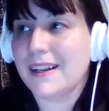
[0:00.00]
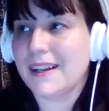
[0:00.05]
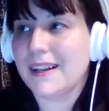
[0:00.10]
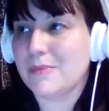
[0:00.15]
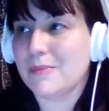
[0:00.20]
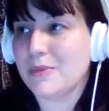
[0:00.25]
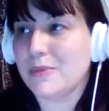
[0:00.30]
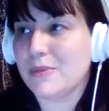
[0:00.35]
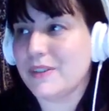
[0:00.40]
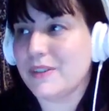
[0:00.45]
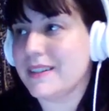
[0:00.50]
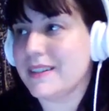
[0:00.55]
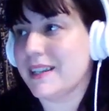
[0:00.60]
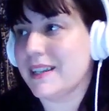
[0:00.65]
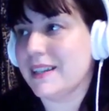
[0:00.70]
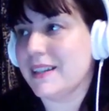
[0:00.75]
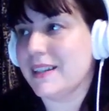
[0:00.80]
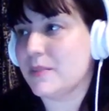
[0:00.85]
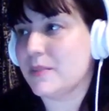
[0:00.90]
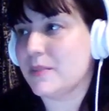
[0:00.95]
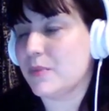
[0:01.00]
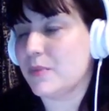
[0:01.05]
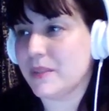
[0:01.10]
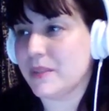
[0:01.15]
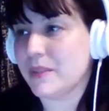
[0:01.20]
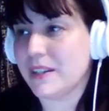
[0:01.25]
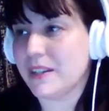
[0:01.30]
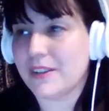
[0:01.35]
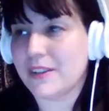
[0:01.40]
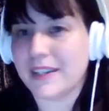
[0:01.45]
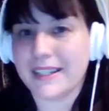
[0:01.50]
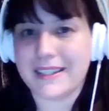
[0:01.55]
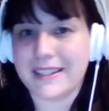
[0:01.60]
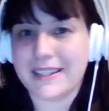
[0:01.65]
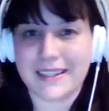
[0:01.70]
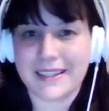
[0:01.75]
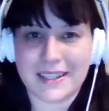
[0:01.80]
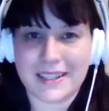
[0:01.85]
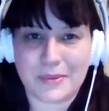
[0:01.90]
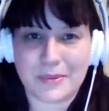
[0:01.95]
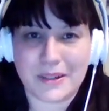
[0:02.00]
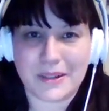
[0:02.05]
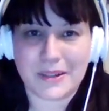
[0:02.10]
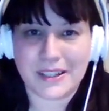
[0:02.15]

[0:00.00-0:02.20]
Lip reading: Or I see this one being nice to this one,